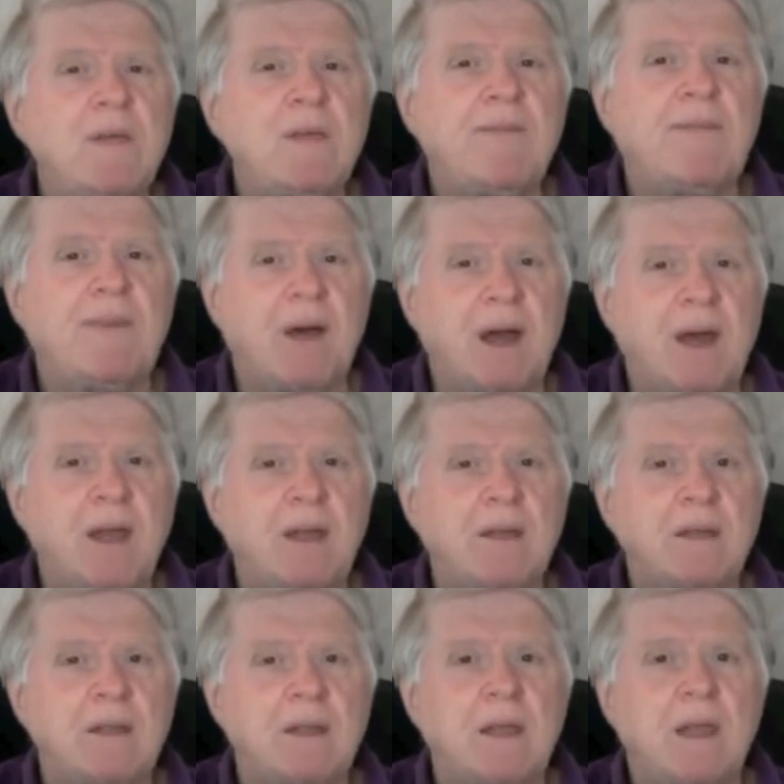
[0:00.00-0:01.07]

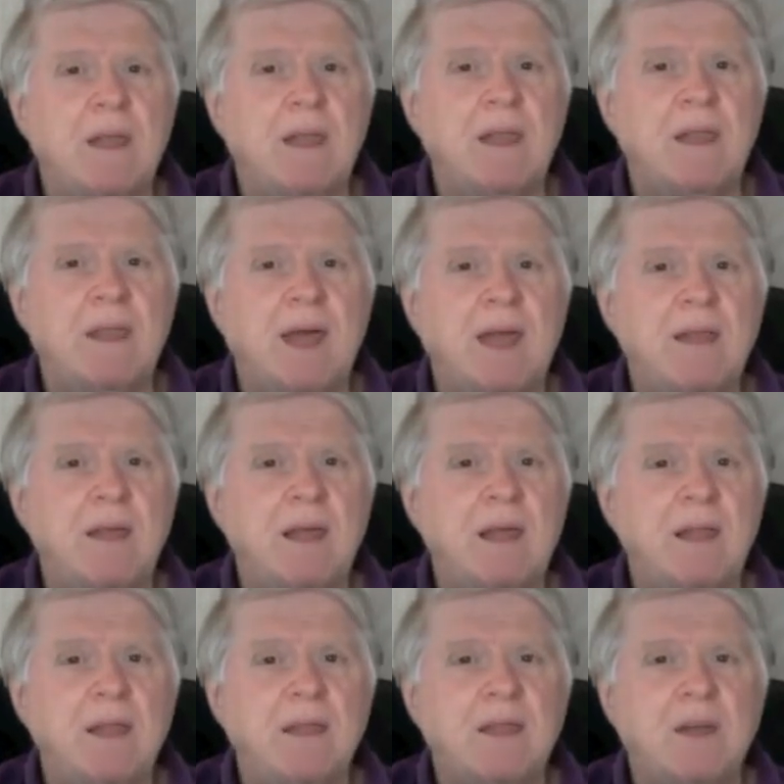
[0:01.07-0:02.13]
find that
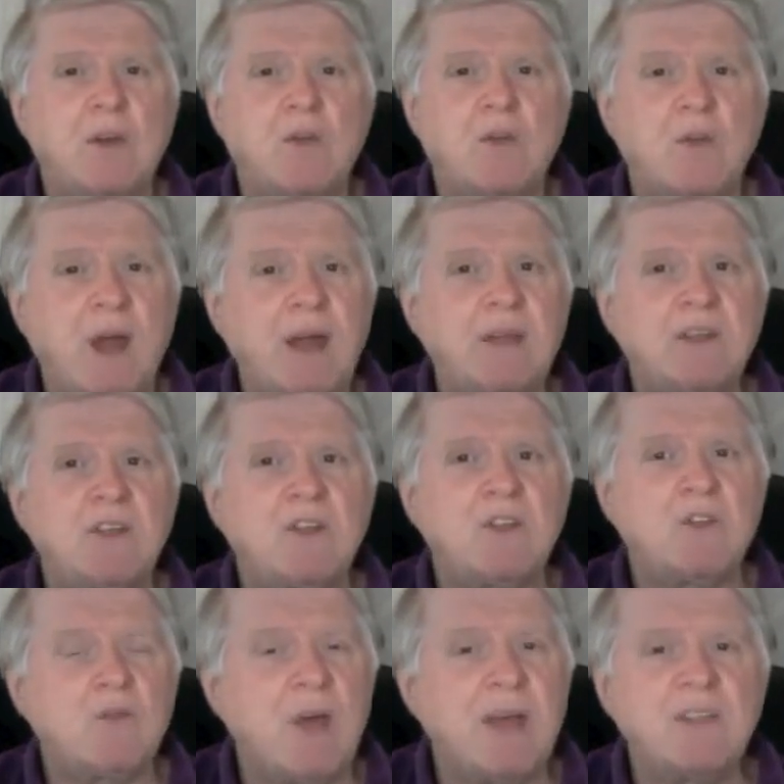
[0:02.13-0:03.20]
the greatest
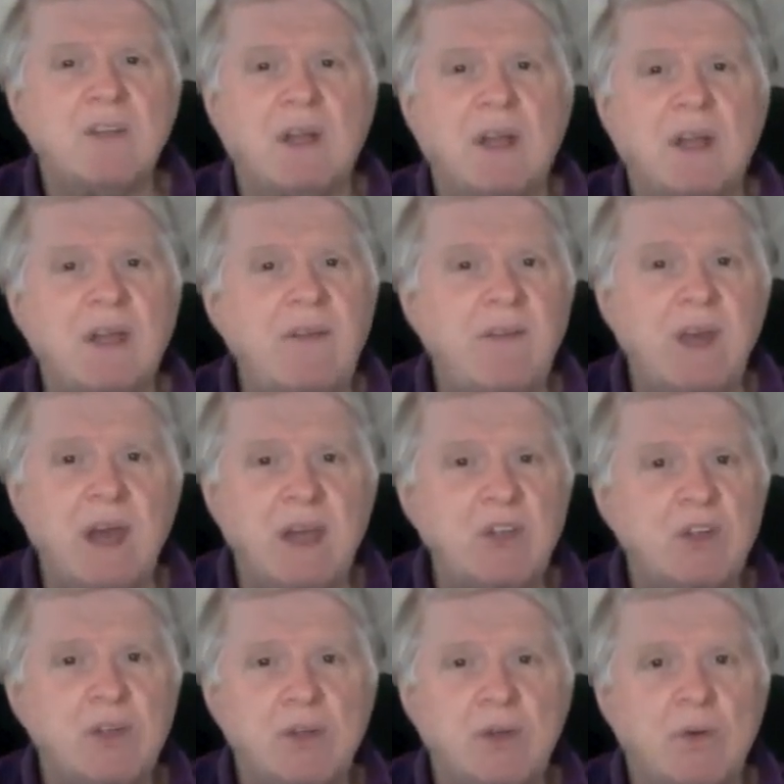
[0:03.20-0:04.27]
stress
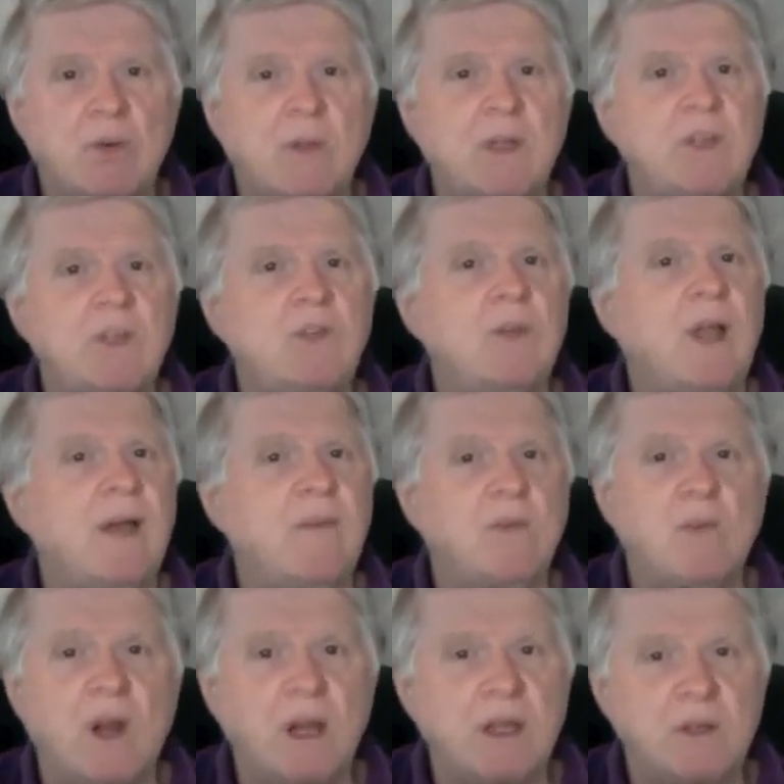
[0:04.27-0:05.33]
alleviation tool that you'll ever
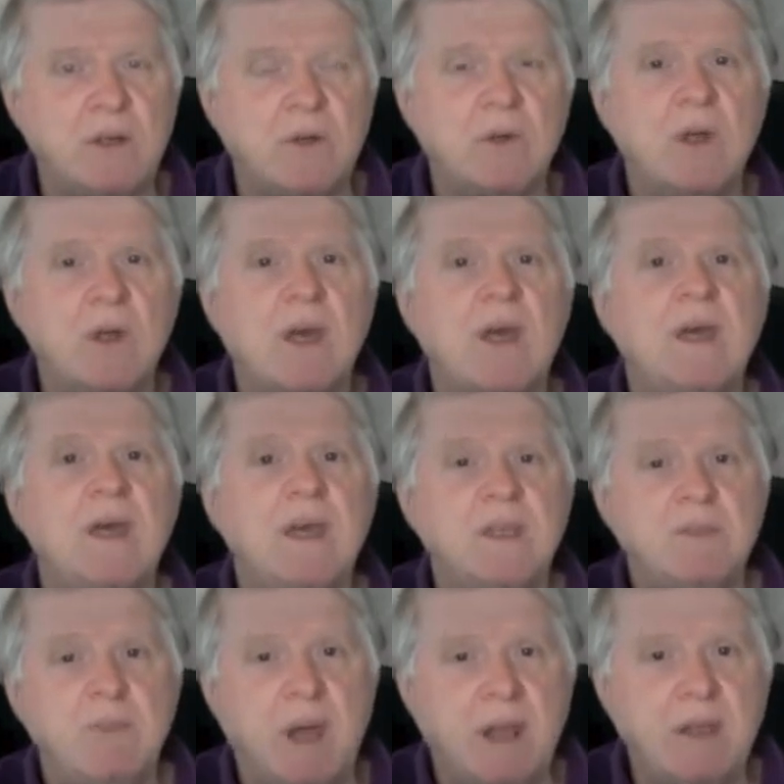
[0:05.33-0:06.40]
run into
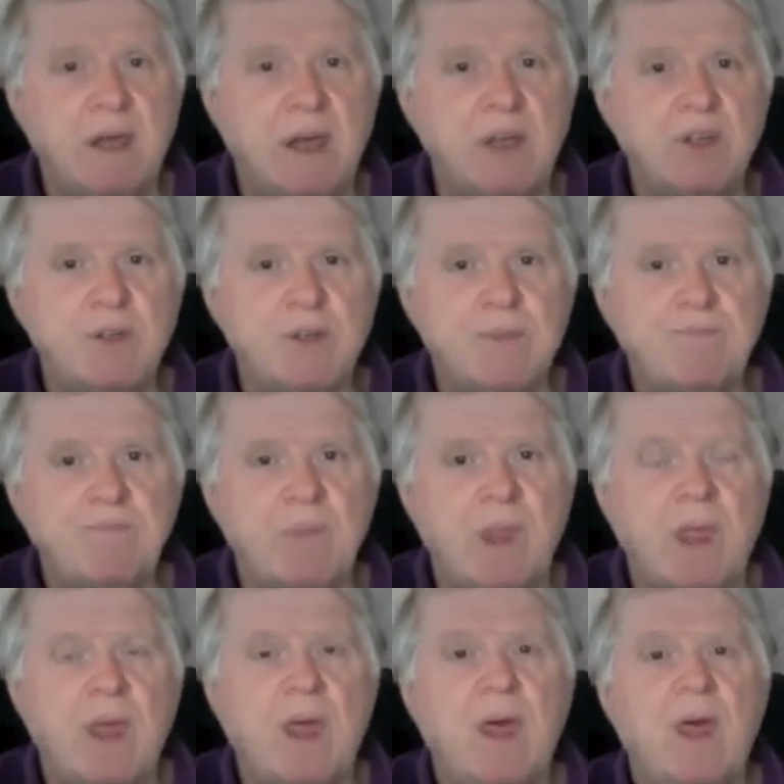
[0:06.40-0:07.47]
is meditation.
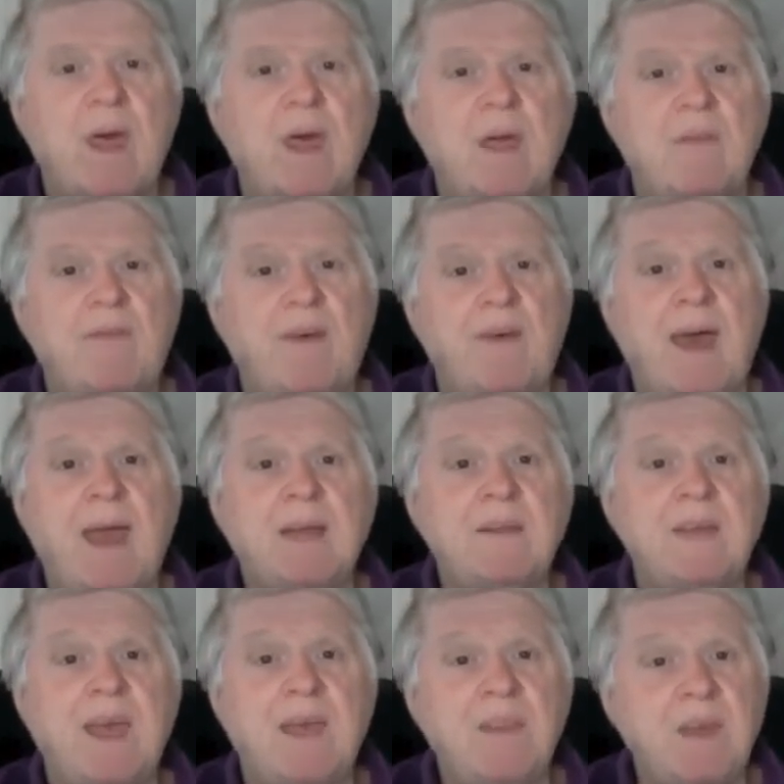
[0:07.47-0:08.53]
In
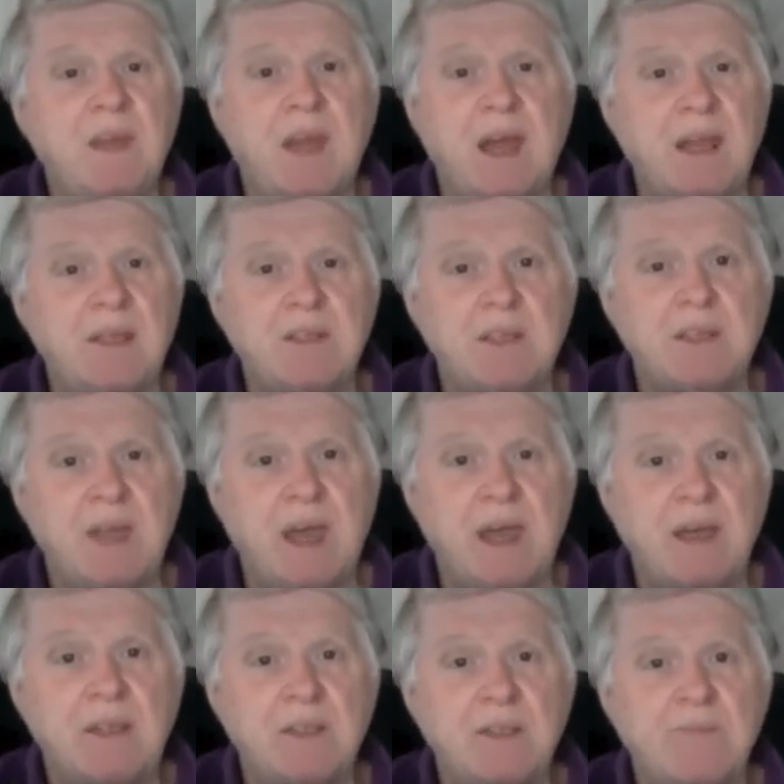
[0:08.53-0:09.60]
fact, in the United
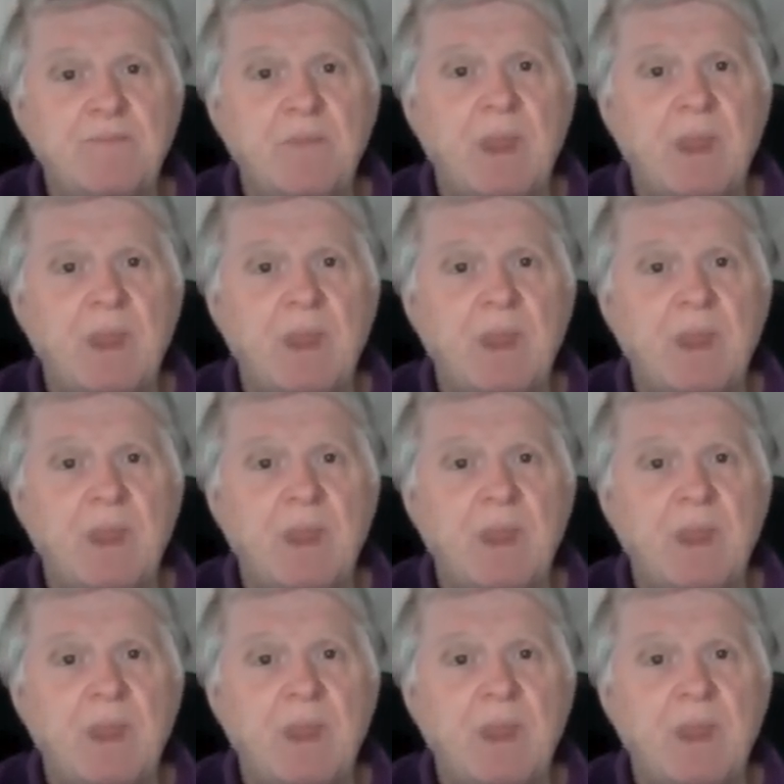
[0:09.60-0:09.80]
States,